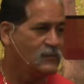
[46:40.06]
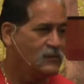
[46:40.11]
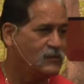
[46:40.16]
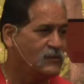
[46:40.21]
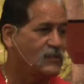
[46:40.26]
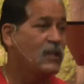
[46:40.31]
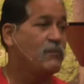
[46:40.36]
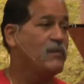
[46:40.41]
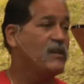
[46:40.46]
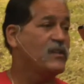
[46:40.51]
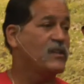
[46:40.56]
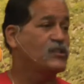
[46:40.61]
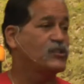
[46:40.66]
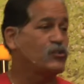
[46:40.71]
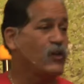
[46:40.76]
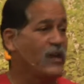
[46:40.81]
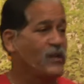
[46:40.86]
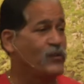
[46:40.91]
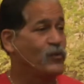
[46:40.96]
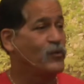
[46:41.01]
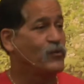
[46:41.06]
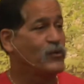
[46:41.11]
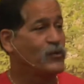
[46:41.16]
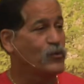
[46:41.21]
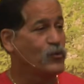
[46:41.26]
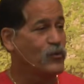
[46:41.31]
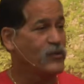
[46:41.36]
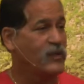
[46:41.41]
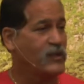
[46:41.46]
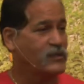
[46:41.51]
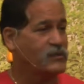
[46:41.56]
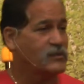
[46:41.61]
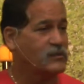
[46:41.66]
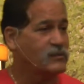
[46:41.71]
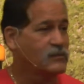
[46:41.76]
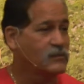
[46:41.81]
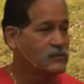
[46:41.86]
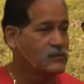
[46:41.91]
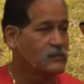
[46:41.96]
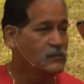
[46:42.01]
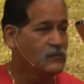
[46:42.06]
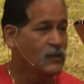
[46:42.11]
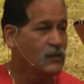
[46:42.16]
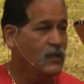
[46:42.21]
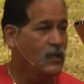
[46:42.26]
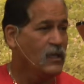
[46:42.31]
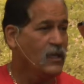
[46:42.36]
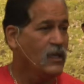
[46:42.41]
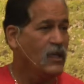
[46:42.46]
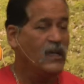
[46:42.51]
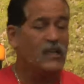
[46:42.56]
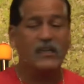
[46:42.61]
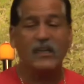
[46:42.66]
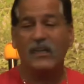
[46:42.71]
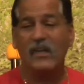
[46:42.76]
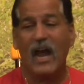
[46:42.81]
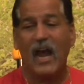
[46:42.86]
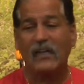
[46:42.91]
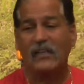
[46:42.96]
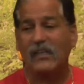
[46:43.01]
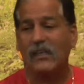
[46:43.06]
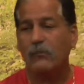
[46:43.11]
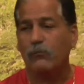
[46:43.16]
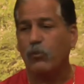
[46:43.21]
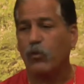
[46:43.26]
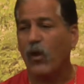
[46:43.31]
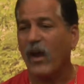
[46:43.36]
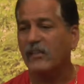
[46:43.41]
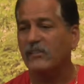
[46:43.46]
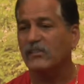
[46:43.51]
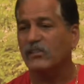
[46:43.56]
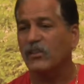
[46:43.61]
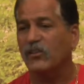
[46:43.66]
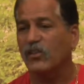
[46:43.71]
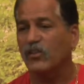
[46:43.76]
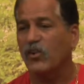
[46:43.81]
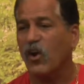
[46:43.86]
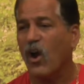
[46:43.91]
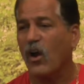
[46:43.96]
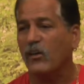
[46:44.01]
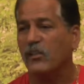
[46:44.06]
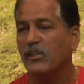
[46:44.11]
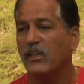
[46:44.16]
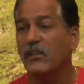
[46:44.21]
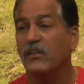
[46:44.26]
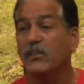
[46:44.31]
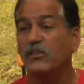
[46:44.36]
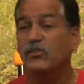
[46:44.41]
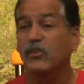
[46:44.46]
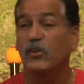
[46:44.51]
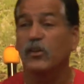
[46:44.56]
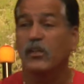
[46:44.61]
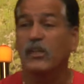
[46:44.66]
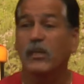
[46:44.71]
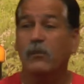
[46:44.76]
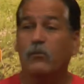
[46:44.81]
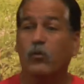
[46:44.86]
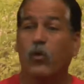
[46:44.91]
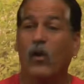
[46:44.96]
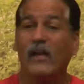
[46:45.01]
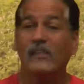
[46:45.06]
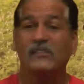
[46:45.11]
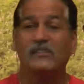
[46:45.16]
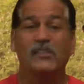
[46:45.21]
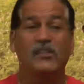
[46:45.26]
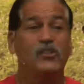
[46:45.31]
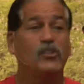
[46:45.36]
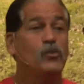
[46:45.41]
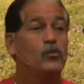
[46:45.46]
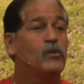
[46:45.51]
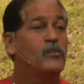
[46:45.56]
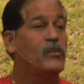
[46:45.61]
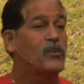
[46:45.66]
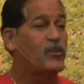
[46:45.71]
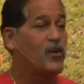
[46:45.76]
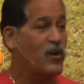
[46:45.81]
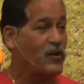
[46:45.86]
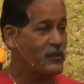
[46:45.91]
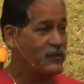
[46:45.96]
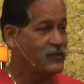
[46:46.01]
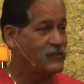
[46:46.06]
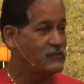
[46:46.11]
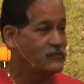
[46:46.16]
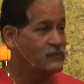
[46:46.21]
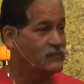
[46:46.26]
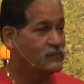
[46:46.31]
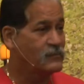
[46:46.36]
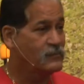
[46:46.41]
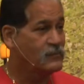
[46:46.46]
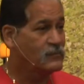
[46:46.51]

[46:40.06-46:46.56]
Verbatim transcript: Give me the strength to endure this. He did not keep Christ in the dark, neither is going to keep Christ in you in the dark. Right.